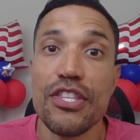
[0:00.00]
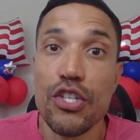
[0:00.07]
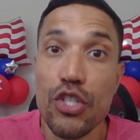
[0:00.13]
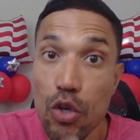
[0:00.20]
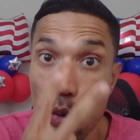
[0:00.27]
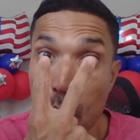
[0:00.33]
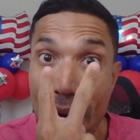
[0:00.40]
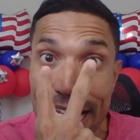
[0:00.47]

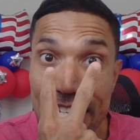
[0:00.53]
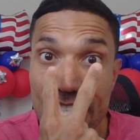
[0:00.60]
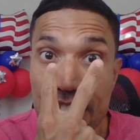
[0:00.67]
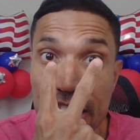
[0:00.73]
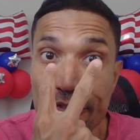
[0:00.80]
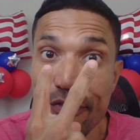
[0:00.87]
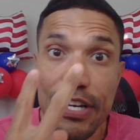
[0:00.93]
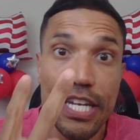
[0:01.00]
So watch
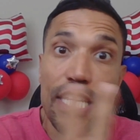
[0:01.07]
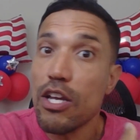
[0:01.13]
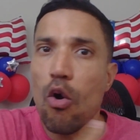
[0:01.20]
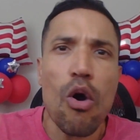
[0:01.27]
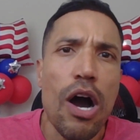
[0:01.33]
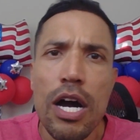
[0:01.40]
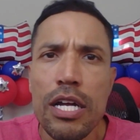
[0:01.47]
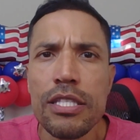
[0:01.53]
this
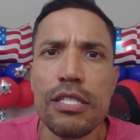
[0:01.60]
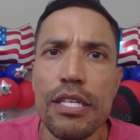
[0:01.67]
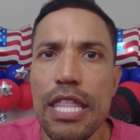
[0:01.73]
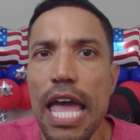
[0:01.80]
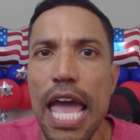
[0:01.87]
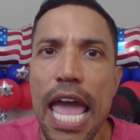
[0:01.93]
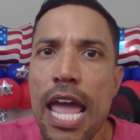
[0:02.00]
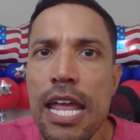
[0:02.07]
video until
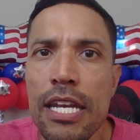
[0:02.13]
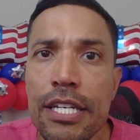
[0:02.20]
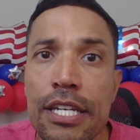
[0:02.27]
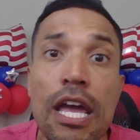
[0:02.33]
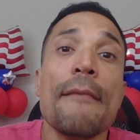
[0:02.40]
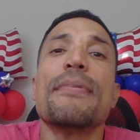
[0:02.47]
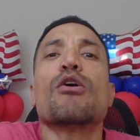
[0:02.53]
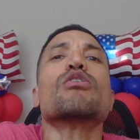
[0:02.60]
the end
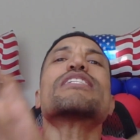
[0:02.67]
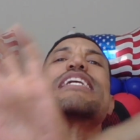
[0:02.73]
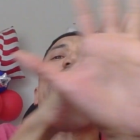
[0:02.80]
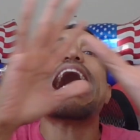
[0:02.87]
because